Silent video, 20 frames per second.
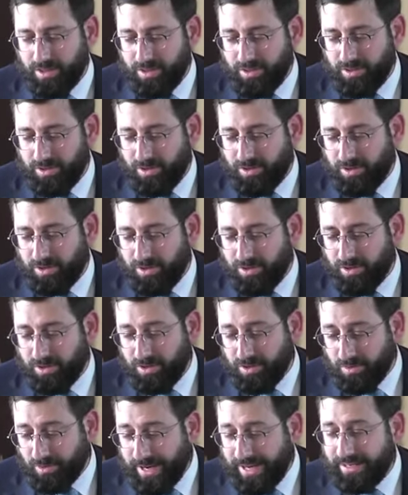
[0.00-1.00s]
the, the
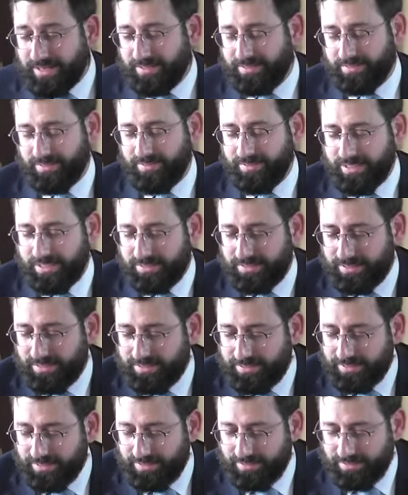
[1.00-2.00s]
greatness of
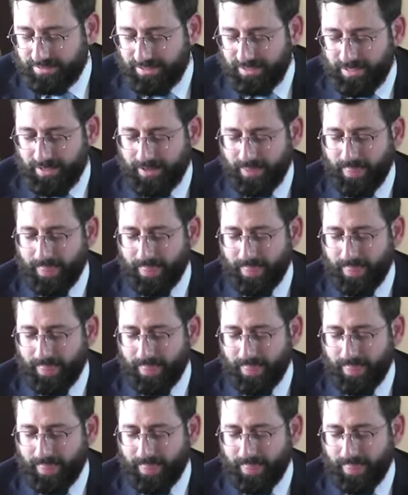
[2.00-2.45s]
consistency.